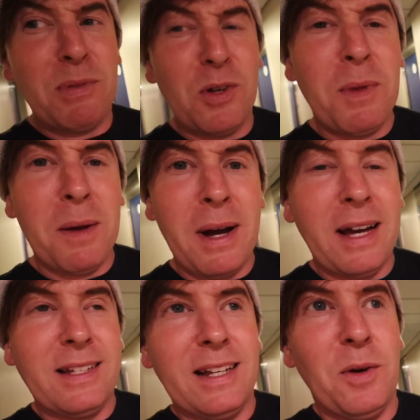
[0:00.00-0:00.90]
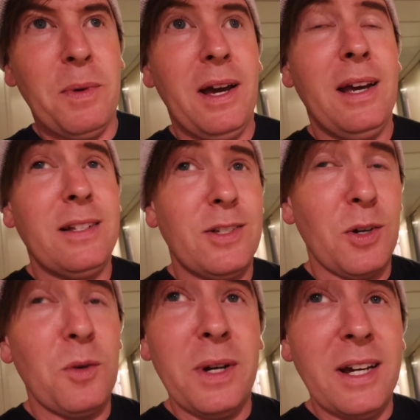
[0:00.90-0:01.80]
blew my mind a little bit. It's
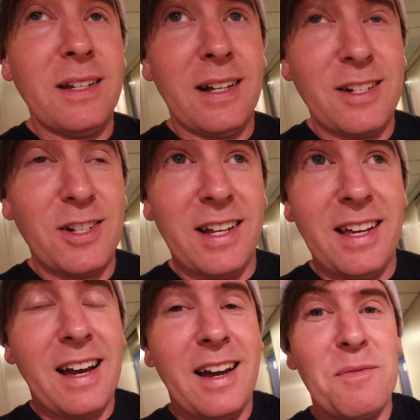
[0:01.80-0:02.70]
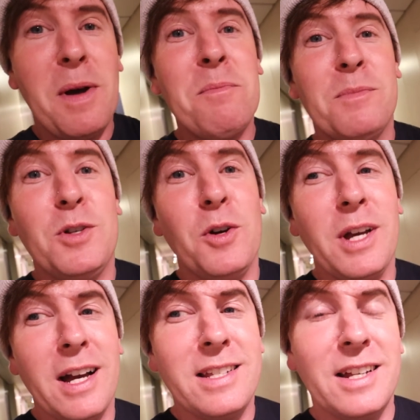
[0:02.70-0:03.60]
so weird, actually. I'm sure
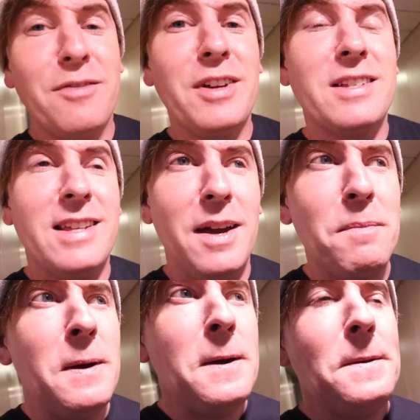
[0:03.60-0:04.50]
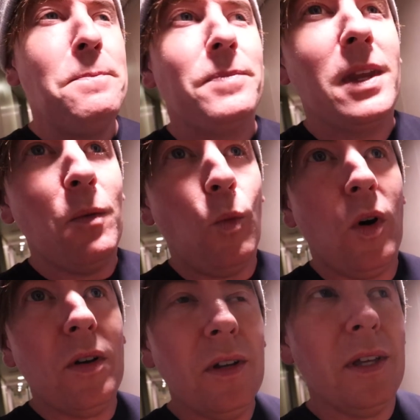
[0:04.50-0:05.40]
you guys are going to think the same.
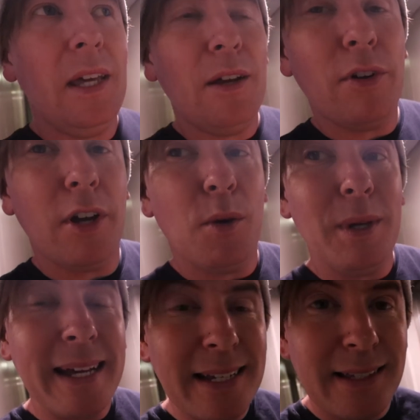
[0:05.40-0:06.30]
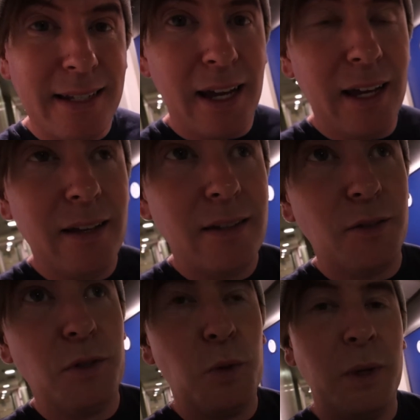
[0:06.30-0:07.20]
1 year ago yesterday,
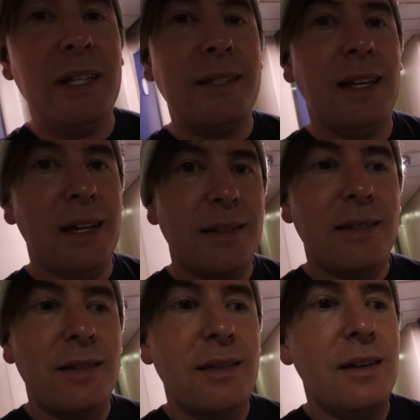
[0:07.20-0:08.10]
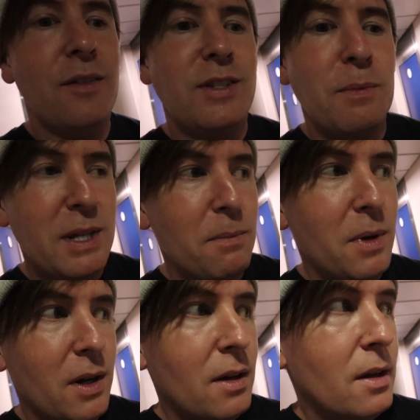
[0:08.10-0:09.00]
so the 26th of
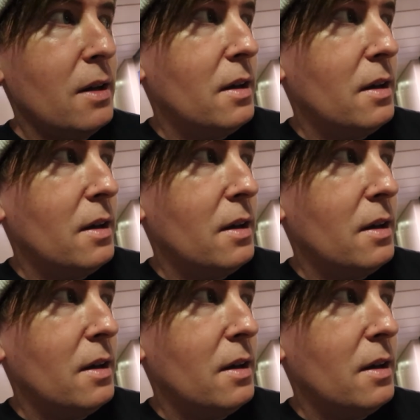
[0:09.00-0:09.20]
September